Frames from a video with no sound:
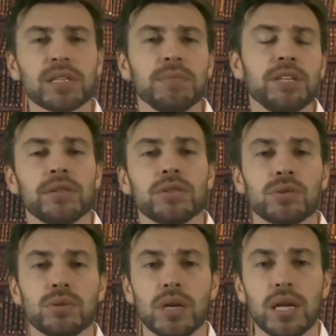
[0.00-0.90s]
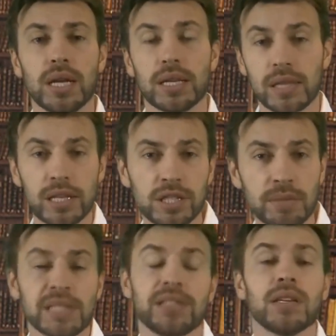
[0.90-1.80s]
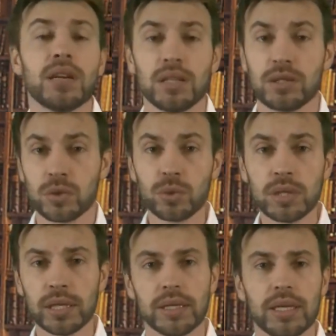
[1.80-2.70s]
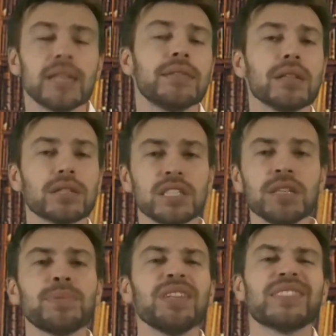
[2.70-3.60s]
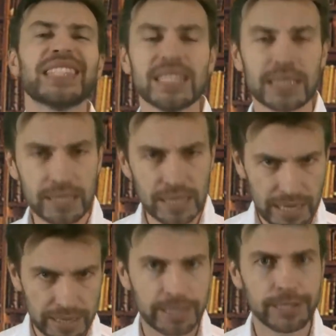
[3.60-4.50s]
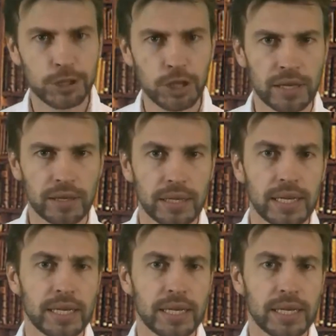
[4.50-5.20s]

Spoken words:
By the way, he mentioned that our masters from Tula should outperform the English ones,